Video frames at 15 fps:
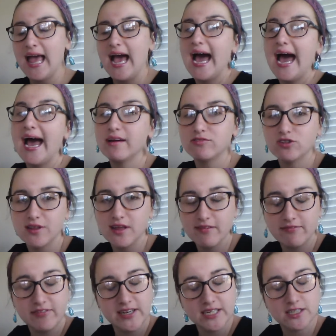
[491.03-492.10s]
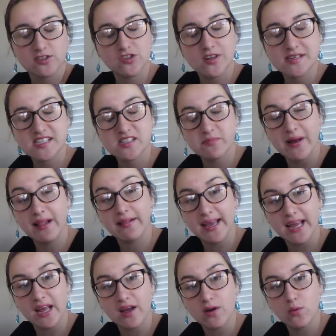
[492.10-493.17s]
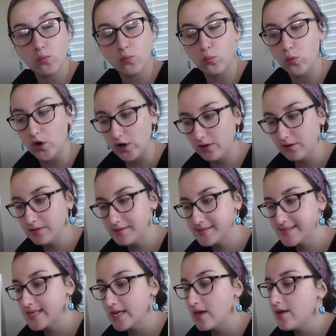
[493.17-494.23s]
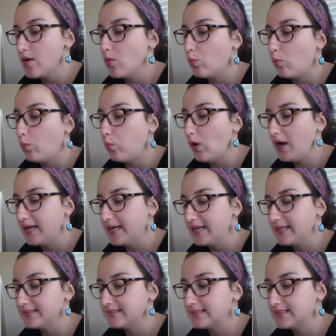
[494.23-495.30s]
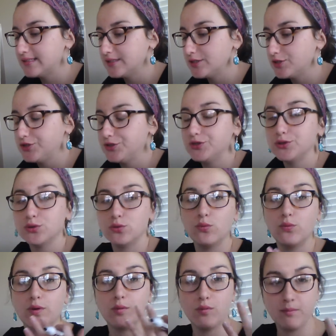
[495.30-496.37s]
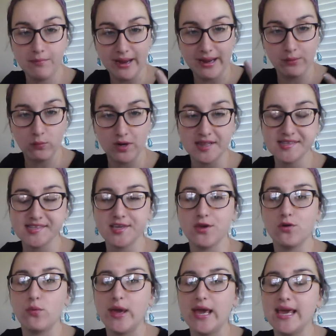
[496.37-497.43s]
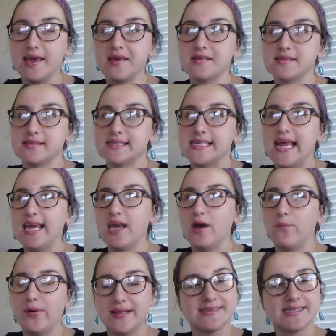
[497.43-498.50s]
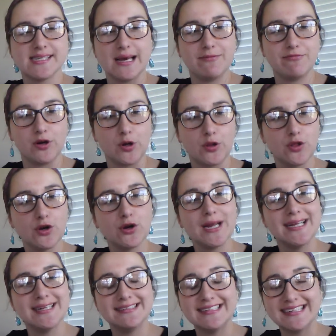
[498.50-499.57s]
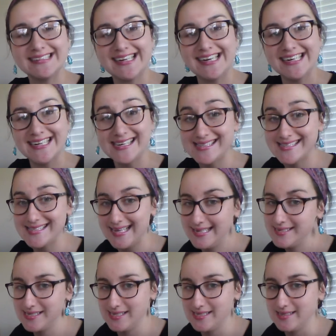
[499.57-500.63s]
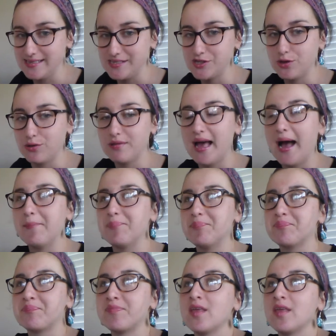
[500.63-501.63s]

After they finish spelling words, what you might want to do is take it one step further and dictate a sentence to them.